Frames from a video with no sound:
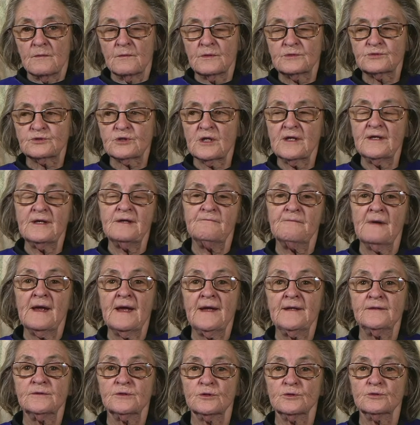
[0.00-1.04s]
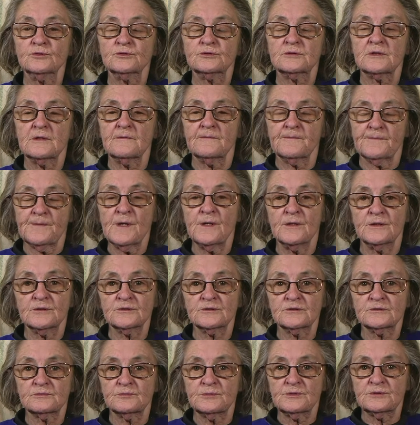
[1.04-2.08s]
Well, Jenny Randalls at
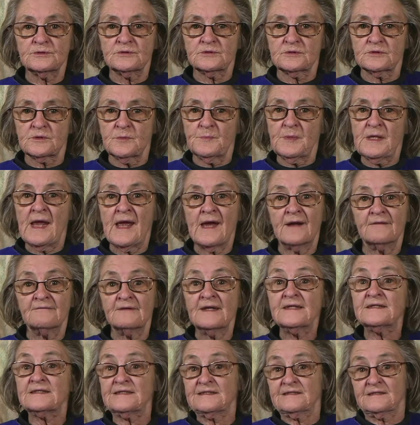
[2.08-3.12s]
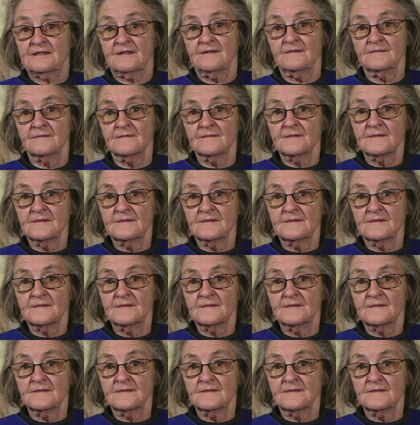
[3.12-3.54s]
first was to be our editor.